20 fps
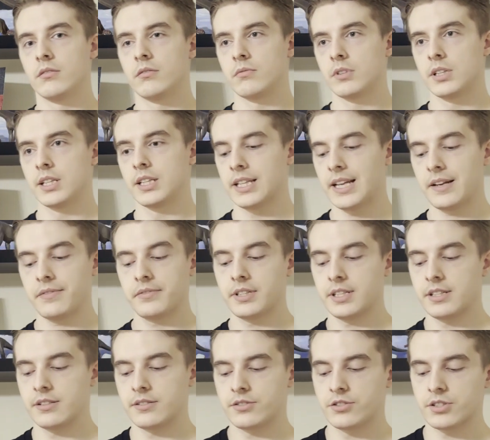really left
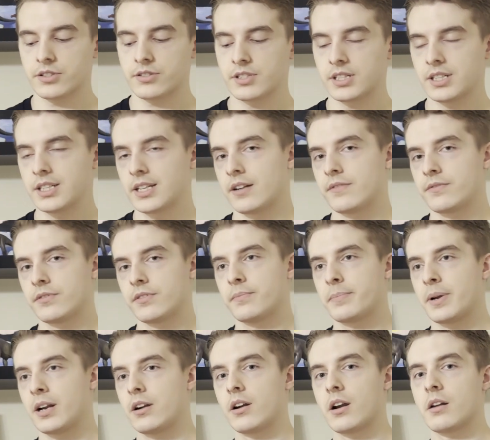is just to cover the
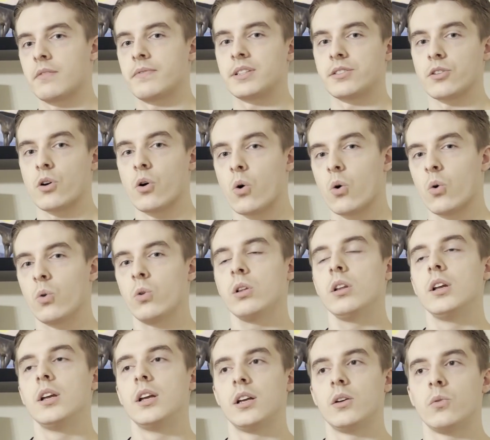paragraph as a whole,
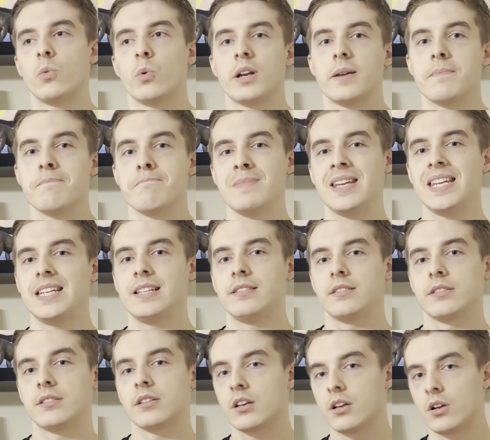what it
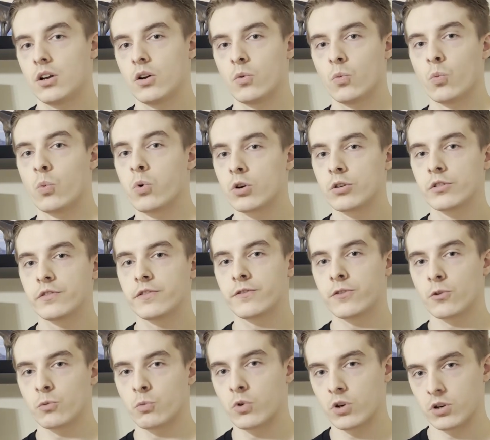means word for
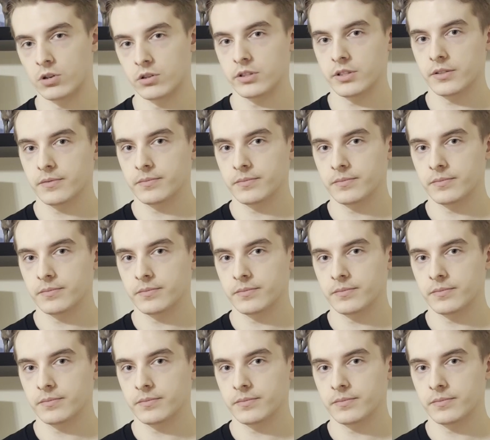word.